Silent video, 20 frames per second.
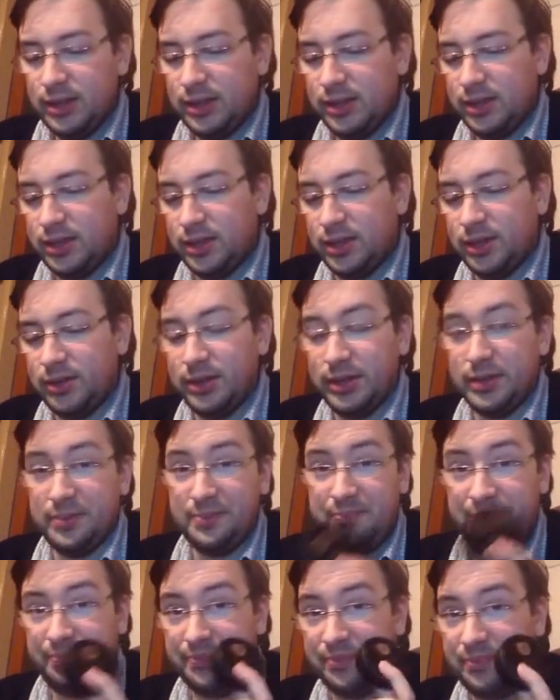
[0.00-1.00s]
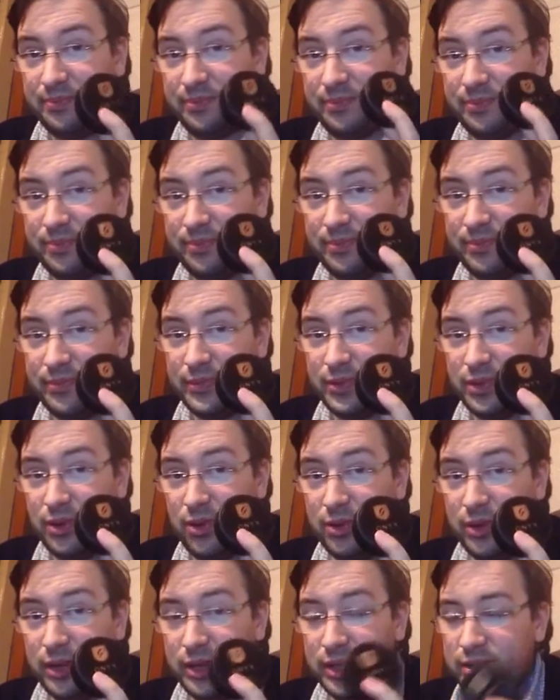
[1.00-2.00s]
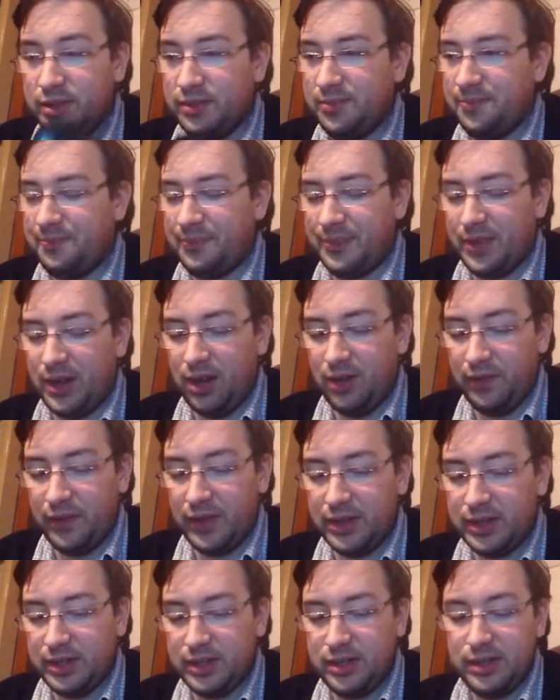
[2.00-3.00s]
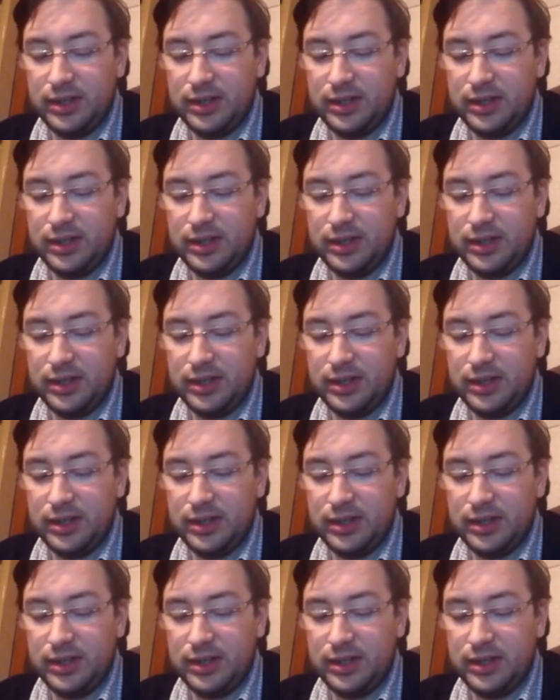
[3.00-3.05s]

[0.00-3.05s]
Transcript: So yeah, Onyx, I love it.